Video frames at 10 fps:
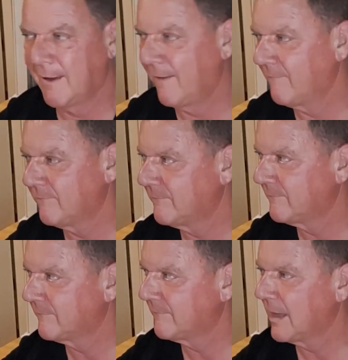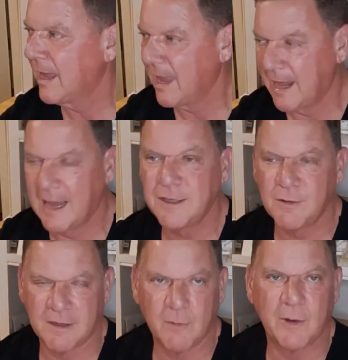Um, and I
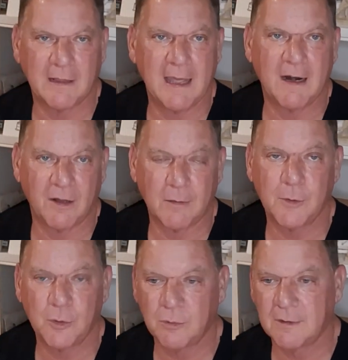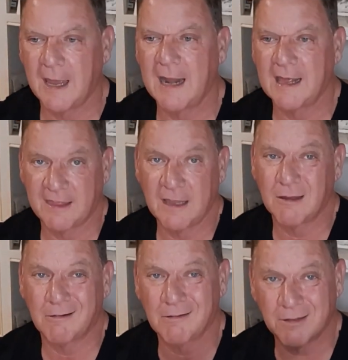do think we landed on the moon, and I think
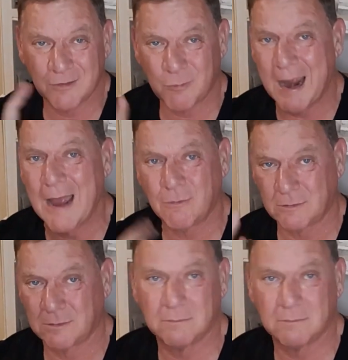the earth is round.